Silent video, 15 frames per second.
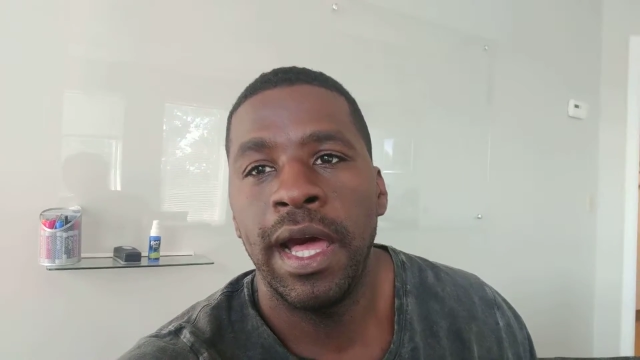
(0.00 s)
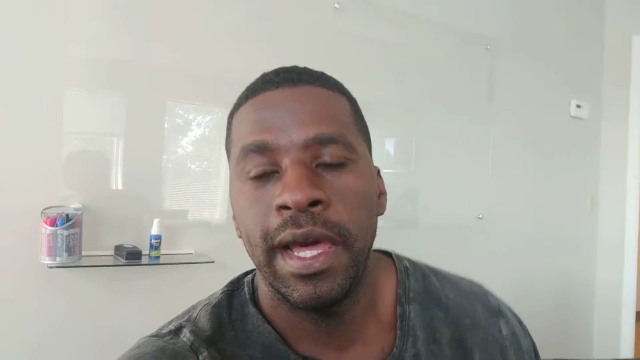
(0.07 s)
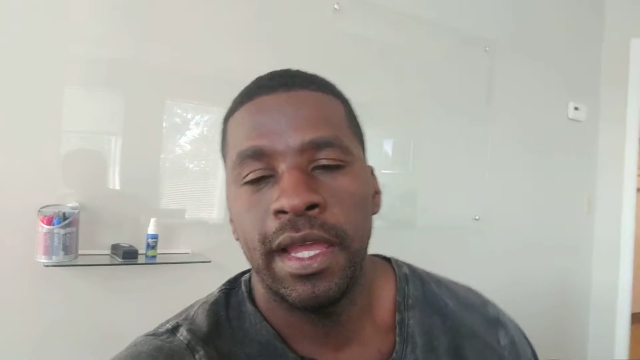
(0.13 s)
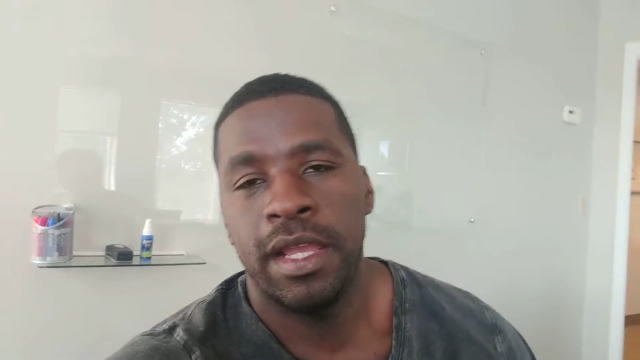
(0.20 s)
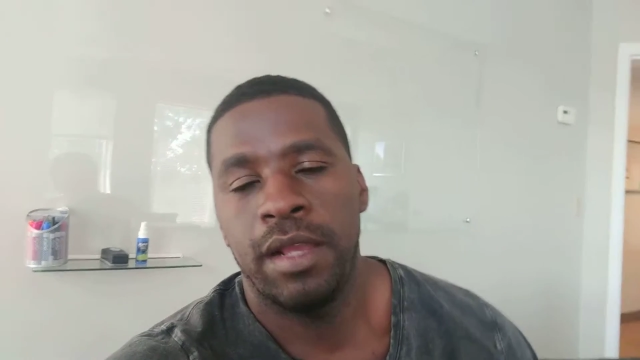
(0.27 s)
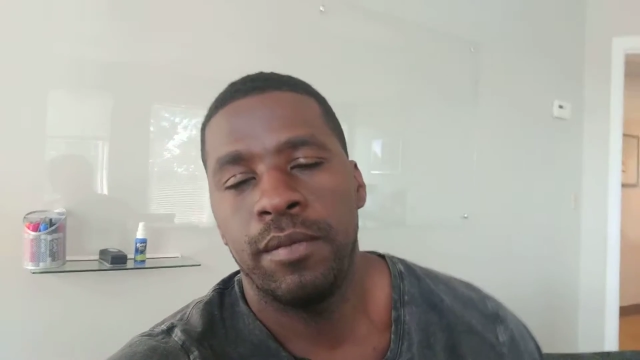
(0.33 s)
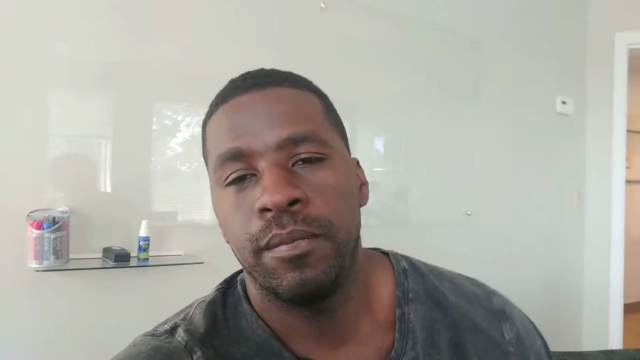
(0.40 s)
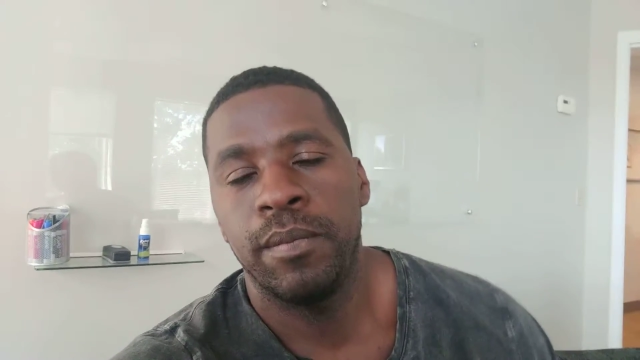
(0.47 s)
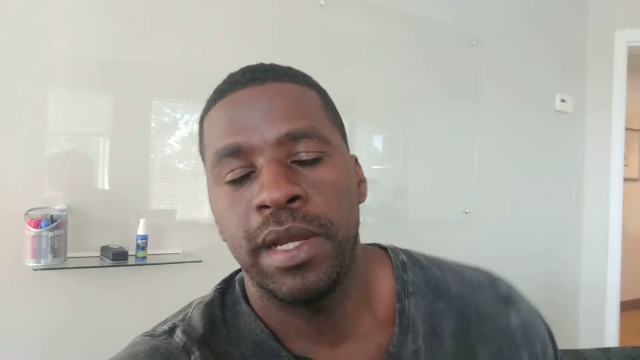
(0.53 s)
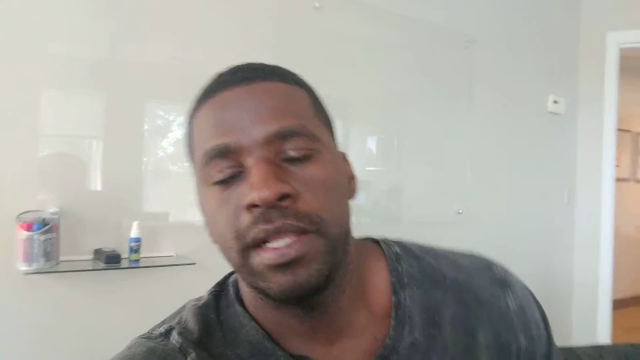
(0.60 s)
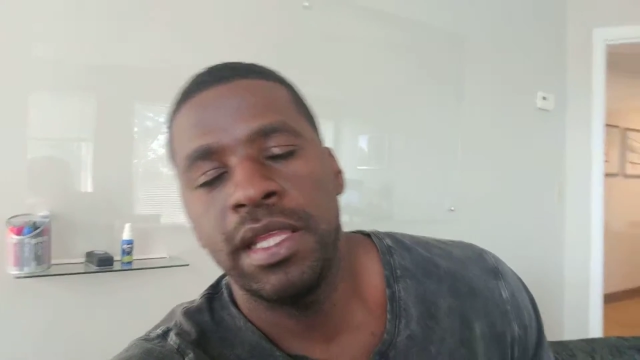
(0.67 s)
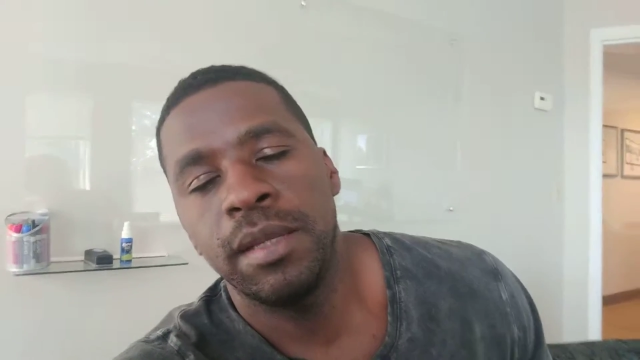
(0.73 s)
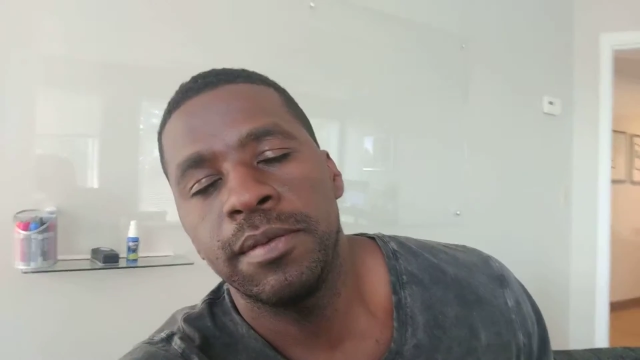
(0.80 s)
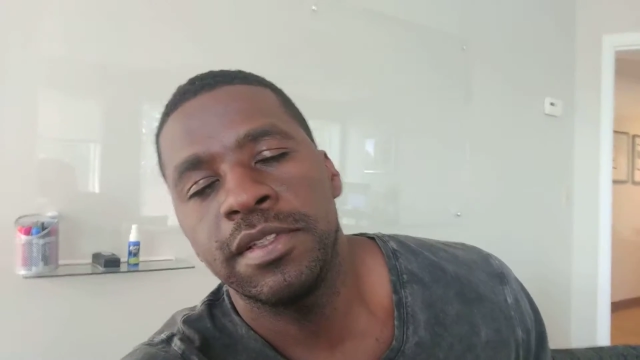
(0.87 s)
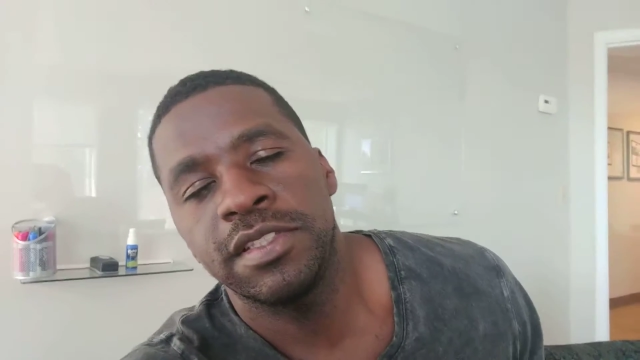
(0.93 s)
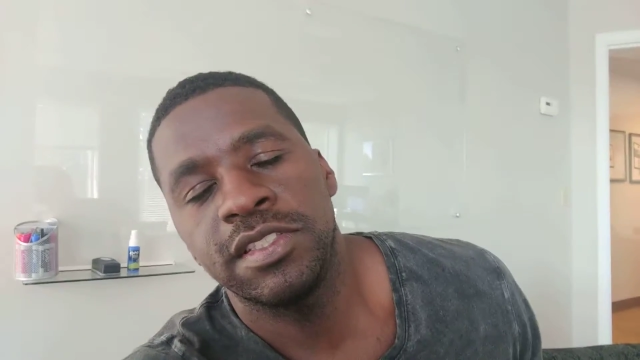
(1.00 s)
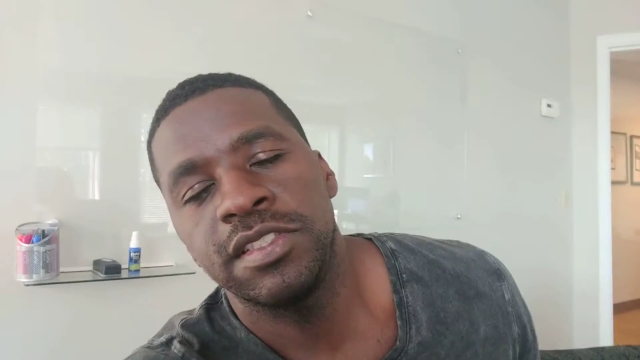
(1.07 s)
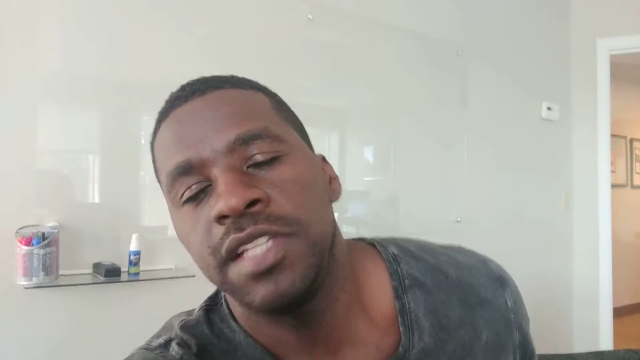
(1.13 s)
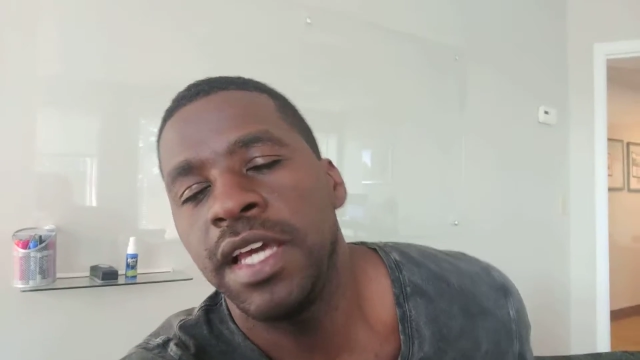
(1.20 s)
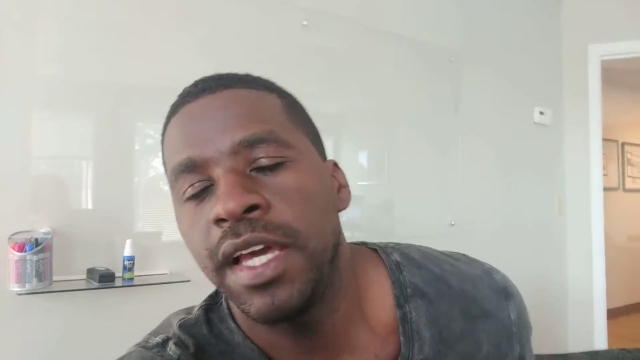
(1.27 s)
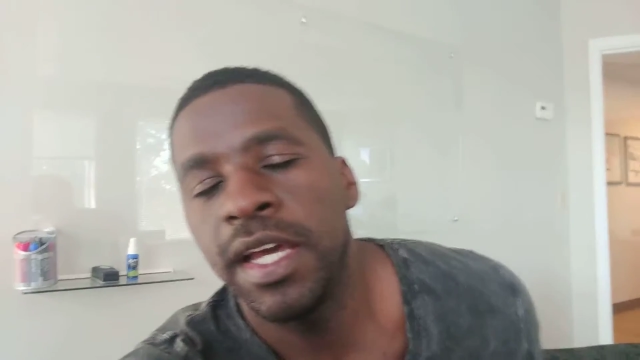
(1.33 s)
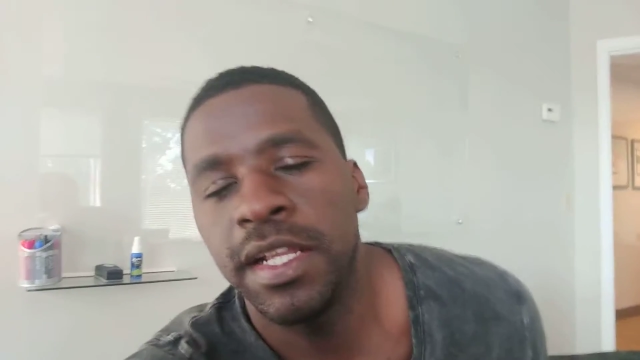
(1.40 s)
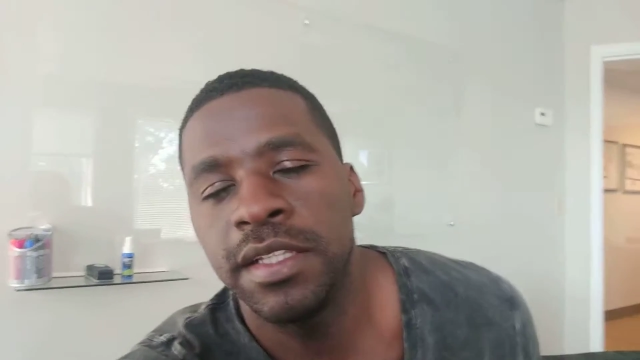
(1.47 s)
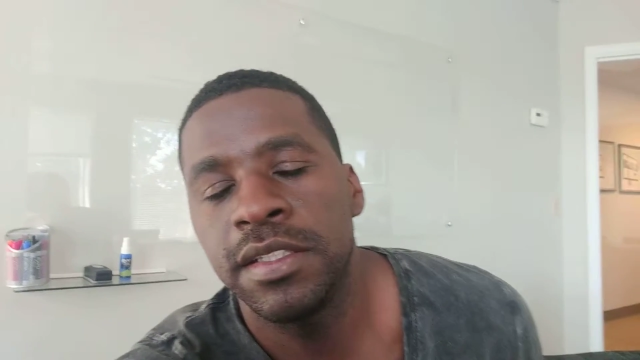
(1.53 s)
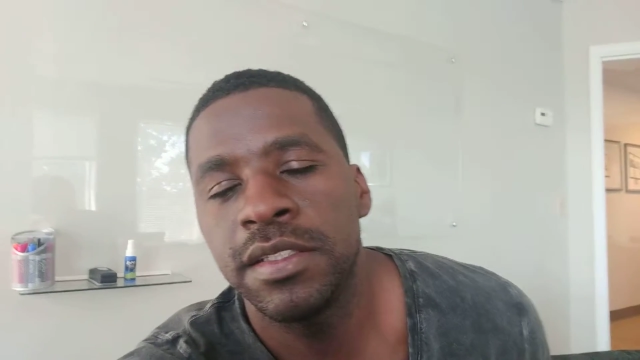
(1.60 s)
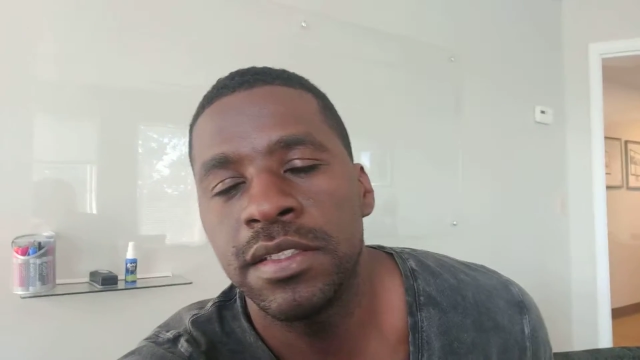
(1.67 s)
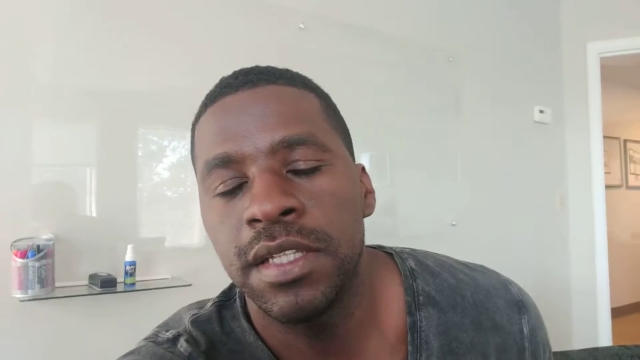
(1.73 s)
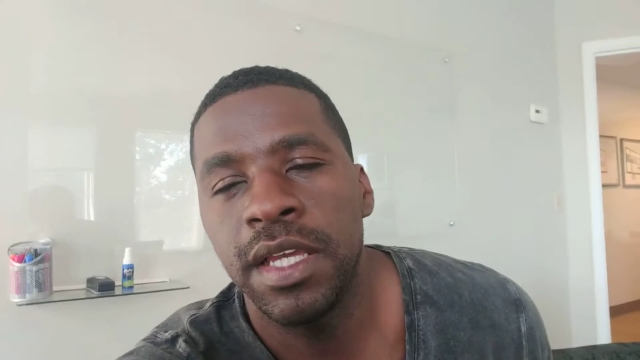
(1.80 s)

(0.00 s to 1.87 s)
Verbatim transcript: Hi, my name is Ted,